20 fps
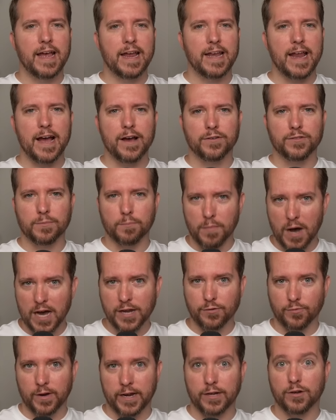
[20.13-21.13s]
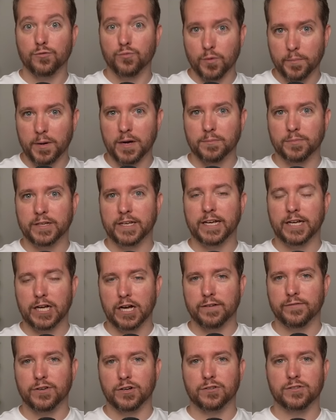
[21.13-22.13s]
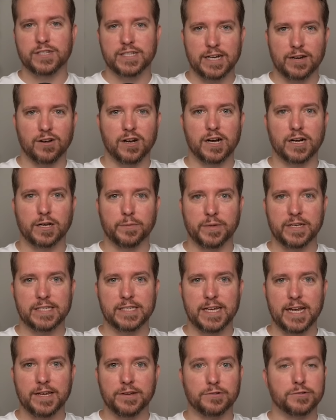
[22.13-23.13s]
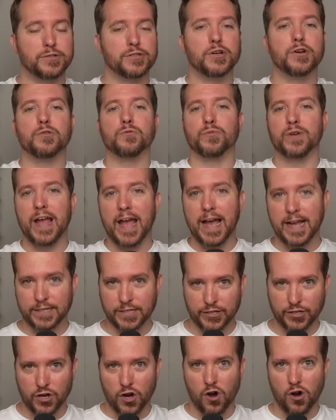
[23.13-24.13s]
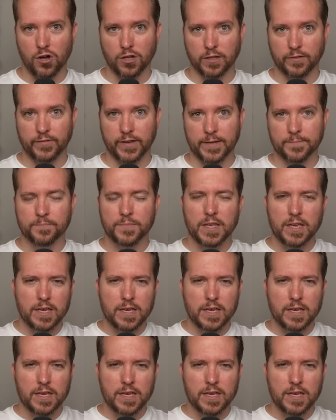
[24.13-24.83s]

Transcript: and how the moderator, Republican Governor Sarah Huckabee Sanders, reacted to all of it.